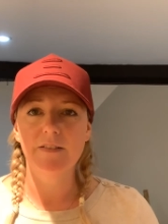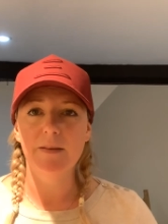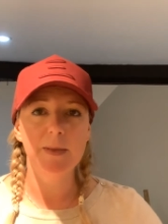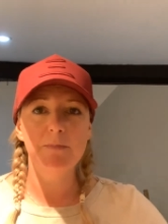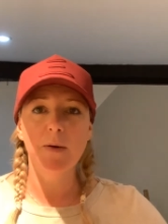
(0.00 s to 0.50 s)

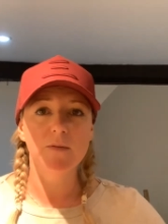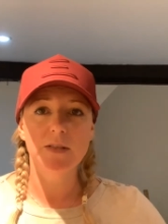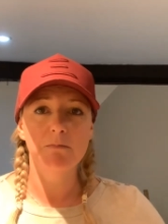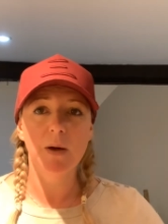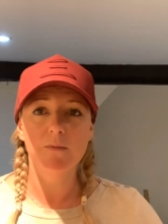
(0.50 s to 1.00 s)
mean months
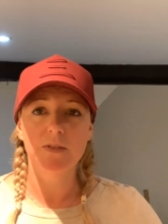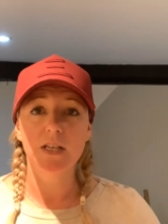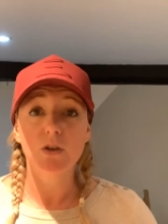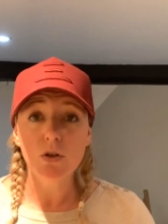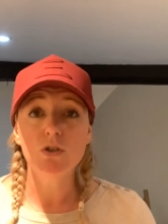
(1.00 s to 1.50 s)
and months.
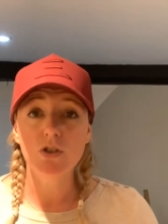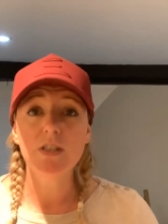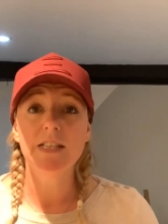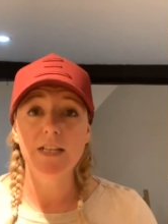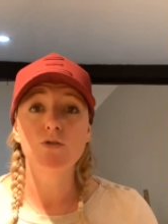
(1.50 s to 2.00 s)
It could
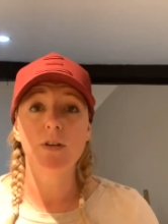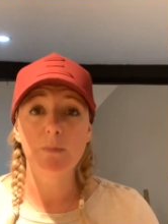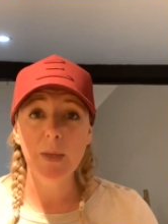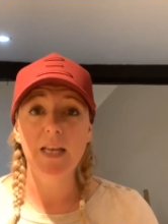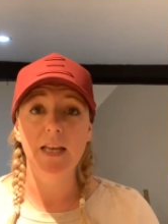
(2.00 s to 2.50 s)
just literally
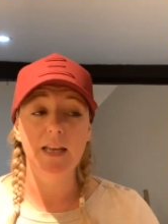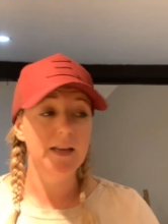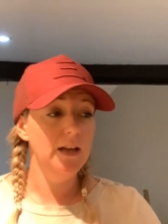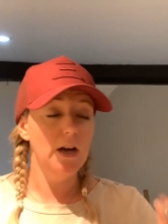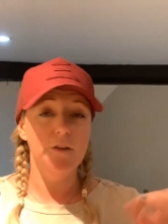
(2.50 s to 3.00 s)
be
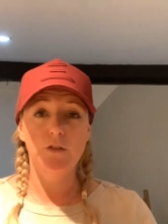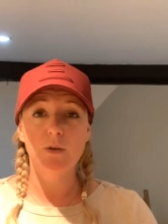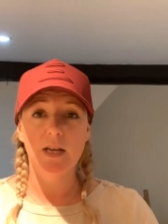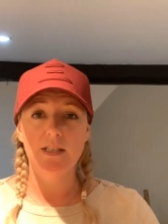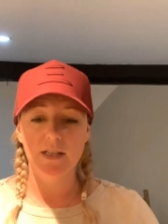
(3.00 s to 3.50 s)
a few
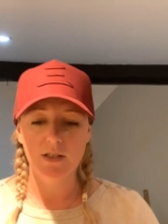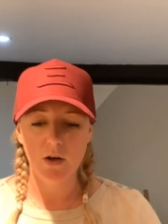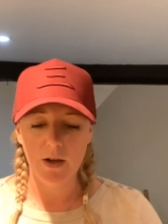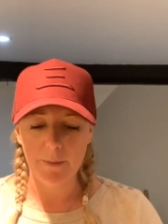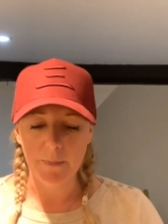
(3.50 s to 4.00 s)
days at a
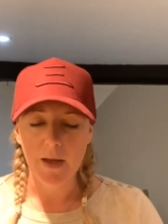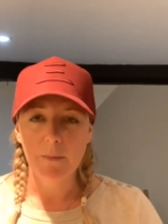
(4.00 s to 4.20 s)
time.